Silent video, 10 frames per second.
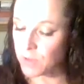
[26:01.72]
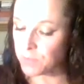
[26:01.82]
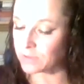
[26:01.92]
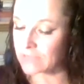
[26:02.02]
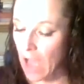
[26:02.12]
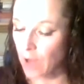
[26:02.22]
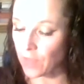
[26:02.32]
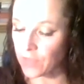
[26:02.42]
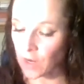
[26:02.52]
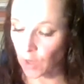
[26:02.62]
people down
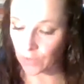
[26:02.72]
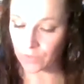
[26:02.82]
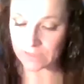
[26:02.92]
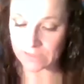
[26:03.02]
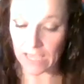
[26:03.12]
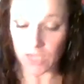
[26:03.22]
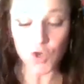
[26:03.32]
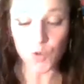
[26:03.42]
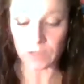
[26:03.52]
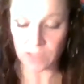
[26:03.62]
on the earth and say,
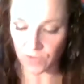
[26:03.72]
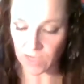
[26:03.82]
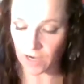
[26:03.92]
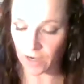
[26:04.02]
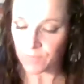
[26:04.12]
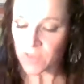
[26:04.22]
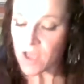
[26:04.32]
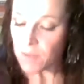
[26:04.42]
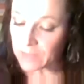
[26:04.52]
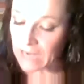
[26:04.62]
you will live here.
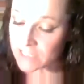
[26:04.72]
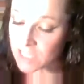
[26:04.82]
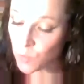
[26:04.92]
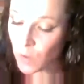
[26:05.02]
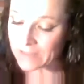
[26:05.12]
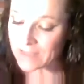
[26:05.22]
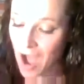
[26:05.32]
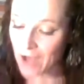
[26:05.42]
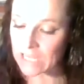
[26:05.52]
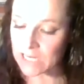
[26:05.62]
But as he went
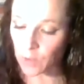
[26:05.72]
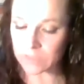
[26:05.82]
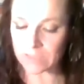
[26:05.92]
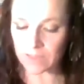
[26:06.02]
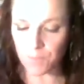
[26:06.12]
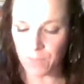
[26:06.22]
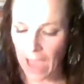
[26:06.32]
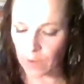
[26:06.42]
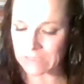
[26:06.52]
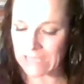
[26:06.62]
on, he noticed that the
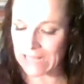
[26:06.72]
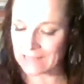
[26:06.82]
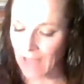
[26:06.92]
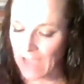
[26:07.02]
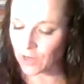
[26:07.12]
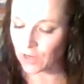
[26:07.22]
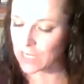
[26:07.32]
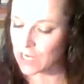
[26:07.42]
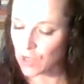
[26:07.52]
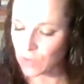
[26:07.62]
bag was getting lighter and
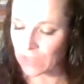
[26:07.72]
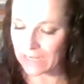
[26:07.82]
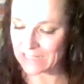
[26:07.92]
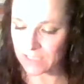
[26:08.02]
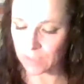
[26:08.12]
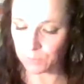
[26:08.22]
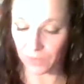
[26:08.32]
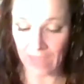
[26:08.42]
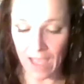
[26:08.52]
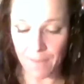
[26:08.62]
he knew that he didn't
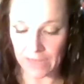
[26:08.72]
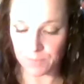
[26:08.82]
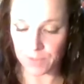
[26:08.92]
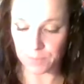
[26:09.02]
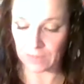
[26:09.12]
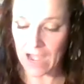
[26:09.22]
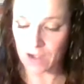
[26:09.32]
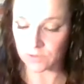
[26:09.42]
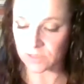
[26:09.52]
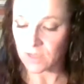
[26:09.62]
put that many people
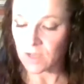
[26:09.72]
out.